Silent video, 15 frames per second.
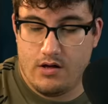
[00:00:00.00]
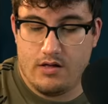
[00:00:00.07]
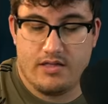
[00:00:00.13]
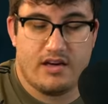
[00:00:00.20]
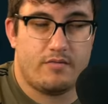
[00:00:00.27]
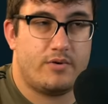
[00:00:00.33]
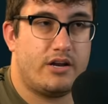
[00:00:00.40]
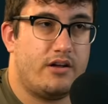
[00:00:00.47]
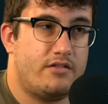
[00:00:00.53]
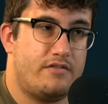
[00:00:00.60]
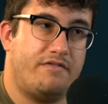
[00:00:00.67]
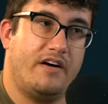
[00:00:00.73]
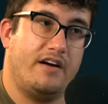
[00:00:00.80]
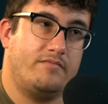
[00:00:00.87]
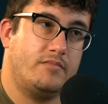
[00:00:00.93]
That'll be another
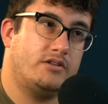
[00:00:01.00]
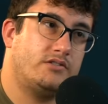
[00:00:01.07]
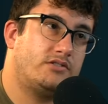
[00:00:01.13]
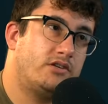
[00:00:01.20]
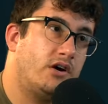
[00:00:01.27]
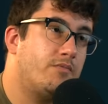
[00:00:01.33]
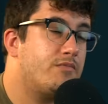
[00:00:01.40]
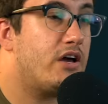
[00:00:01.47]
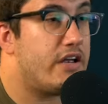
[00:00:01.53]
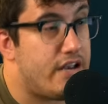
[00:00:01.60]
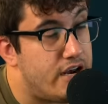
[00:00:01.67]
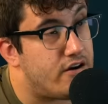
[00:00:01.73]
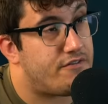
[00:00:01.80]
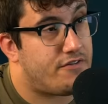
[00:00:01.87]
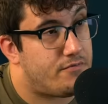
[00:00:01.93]
five months. So a
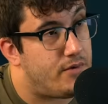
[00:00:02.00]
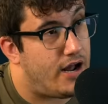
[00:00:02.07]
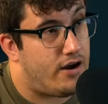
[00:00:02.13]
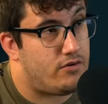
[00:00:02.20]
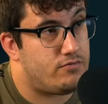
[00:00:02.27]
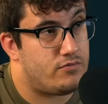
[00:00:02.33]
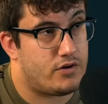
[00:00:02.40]
year from now,